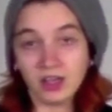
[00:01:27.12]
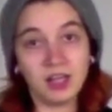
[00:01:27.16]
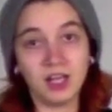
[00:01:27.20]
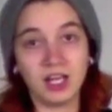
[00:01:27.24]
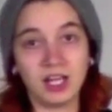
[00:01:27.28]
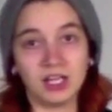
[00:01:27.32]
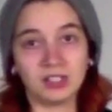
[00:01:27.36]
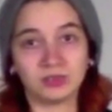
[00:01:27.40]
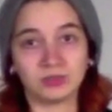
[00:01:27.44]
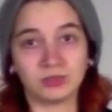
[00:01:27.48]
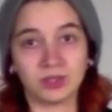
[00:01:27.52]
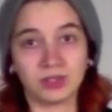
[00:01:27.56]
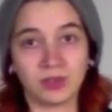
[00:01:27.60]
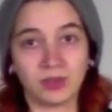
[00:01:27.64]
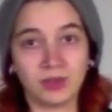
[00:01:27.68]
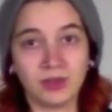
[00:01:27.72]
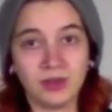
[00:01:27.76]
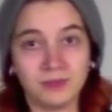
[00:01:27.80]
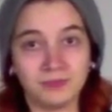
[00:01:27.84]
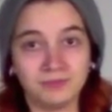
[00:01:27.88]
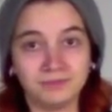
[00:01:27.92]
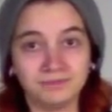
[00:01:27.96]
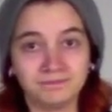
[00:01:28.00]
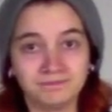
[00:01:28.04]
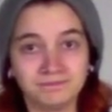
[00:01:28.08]
It's around the thumb.
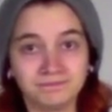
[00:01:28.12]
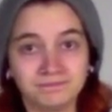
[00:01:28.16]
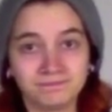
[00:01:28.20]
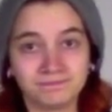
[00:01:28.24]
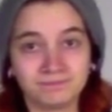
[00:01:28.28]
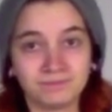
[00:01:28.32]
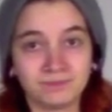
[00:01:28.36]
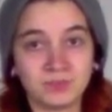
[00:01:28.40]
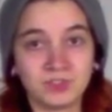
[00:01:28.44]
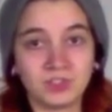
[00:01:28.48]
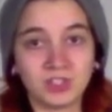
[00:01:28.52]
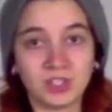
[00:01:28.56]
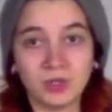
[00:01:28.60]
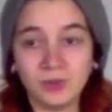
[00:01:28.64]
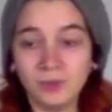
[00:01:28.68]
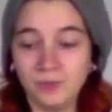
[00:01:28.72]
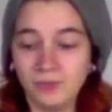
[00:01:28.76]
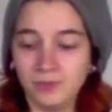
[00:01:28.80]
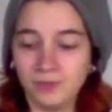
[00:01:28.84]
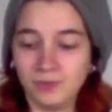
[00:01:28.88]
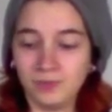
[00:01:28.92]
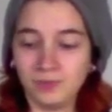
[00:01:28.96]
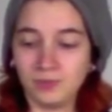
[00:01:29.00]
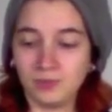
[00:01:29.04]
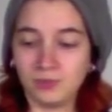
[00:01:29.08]
So,
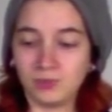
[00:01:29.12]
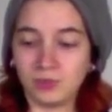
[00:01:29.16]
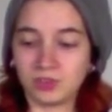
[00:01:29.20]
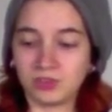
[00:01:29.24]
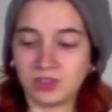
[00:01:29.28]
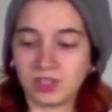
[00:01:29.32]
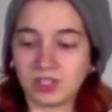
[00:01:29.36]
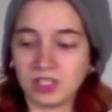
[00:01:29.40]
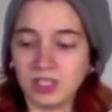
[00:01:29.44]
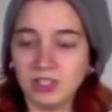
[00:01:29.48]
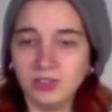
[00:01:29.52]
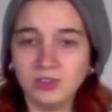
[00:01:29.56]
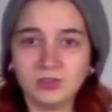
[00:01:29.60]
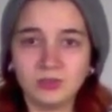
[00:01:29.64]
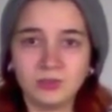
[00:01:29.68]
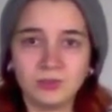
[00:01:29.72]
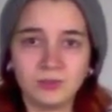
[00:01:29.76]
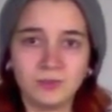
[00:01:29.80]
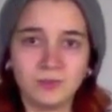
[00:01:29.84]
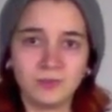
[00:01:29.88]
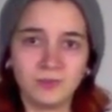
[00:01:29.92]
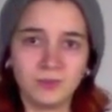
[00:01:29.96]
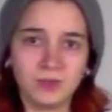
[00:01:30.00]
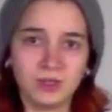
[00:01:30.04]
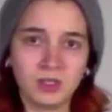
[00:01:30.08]
looks like this.
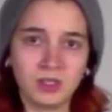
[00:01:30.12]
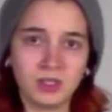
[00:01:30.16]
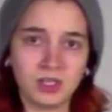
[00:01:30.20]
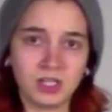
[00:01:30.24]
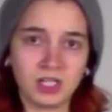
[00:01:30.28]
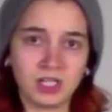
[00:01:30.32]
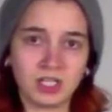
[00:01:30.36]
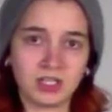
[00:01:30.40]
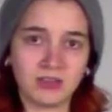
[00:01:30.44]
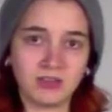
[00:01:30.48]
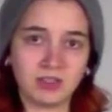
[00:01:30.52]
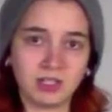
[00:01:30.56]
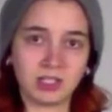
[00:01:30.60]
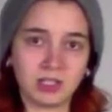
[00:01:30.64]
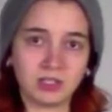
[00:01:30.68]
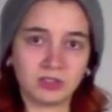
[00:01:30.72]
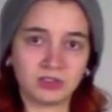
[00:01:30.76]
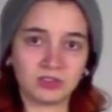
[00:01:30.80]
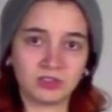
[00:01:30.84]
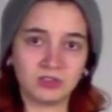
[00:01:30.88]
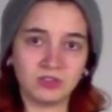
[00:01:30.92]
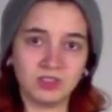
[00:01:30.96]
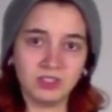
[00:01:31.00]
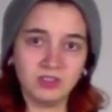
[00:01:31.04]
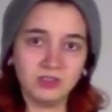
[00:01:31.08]
I'll give you a
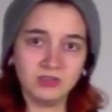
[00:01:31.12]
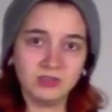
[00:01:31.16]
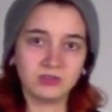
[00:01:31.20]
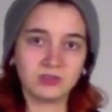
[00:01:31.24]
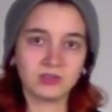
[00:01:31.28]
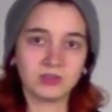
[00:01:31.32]
closer view.